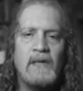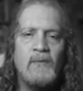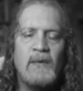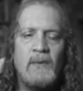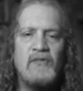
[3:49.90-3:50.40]

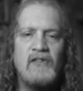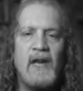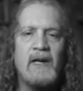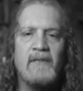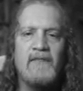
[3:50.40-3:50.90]
When he was
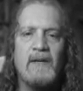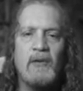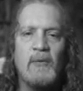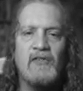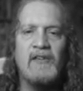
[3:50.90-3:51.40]
young, the
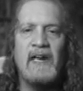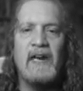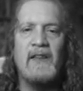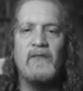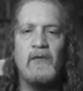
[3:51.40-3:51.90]
family would sit
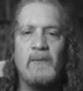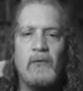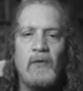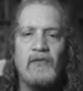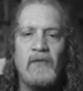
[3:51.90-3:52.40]
out on the front
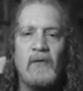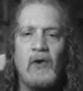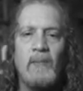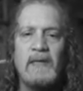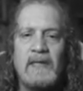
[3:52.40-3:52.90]
porch of their
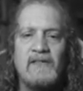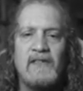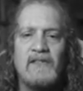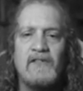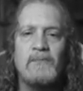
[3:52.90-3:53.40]
home and
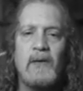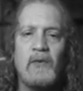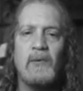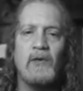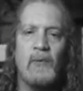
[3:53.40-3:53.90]
listen as his
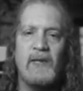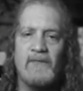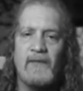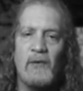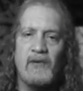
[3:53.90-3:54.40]
mother would greet
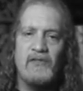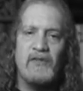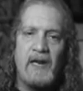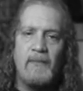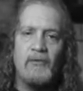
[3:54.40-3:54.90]
the various
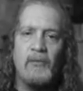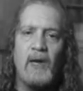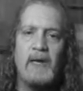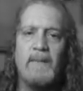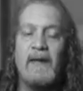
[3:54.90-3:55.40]
neighbors
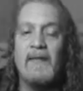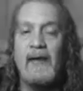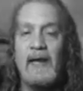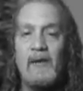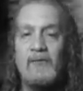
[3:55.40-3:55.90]
walking by the
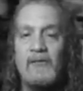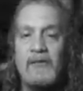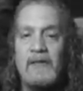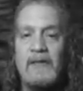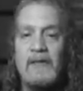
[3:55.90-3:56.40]
house
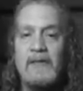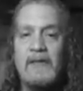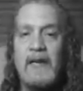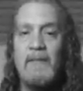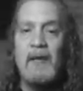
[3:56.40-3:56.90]

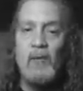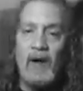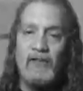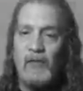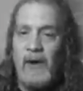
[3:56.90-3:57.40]
and make
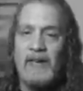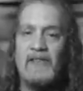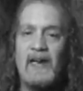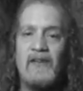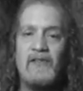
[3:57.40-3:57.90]

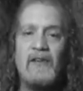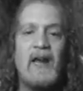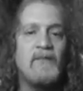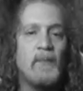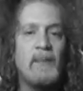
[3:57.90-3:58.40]
wisecracks out of the
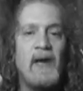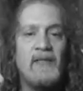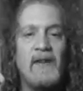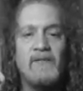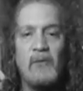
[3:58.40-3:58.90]
side of her
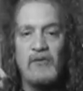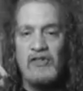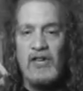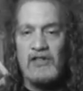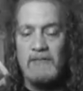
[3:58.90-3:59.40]
mouth after
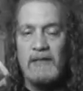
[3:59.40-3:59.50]
exchanging